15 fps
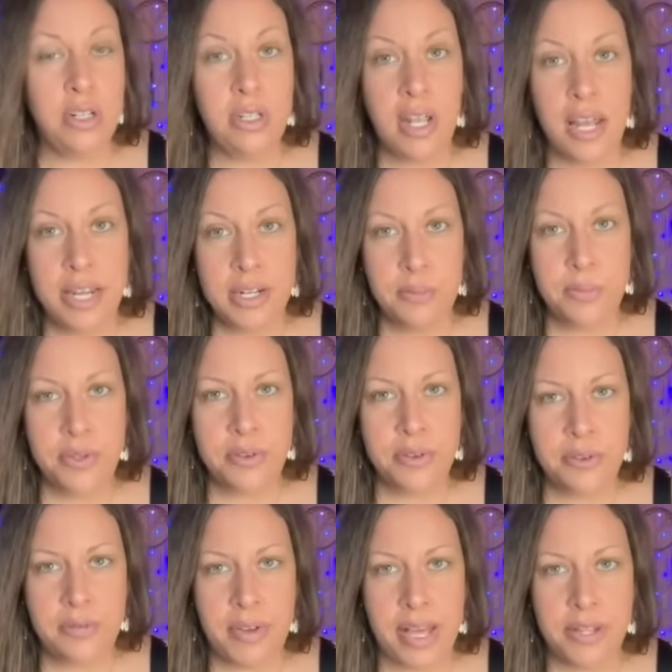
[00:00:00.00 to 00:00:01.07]
align with
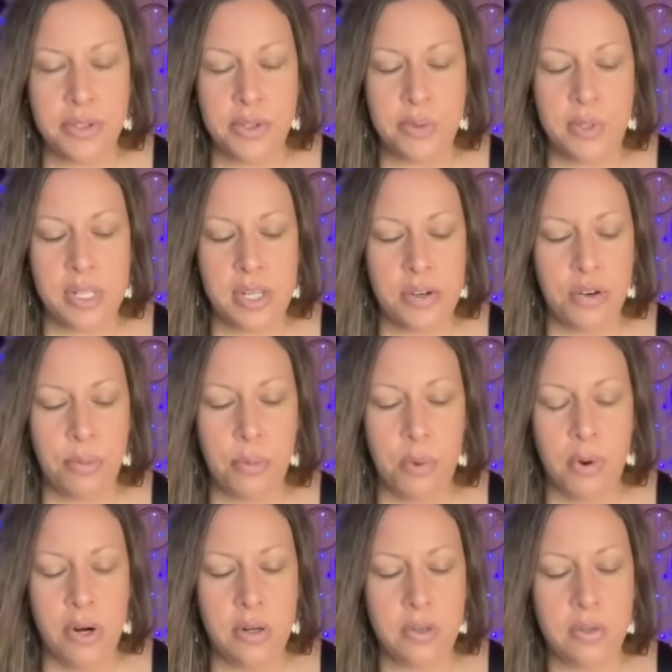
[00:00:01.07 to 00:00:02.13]
your values and your
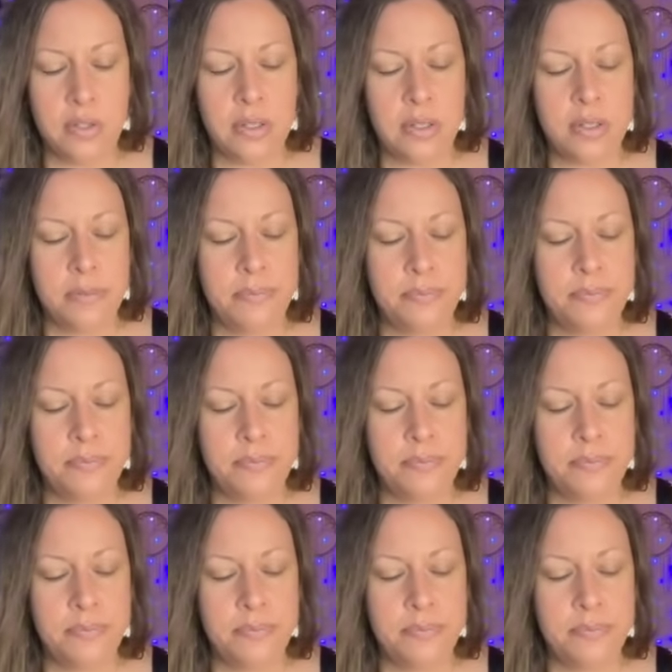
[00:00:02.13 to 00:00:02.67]
morals?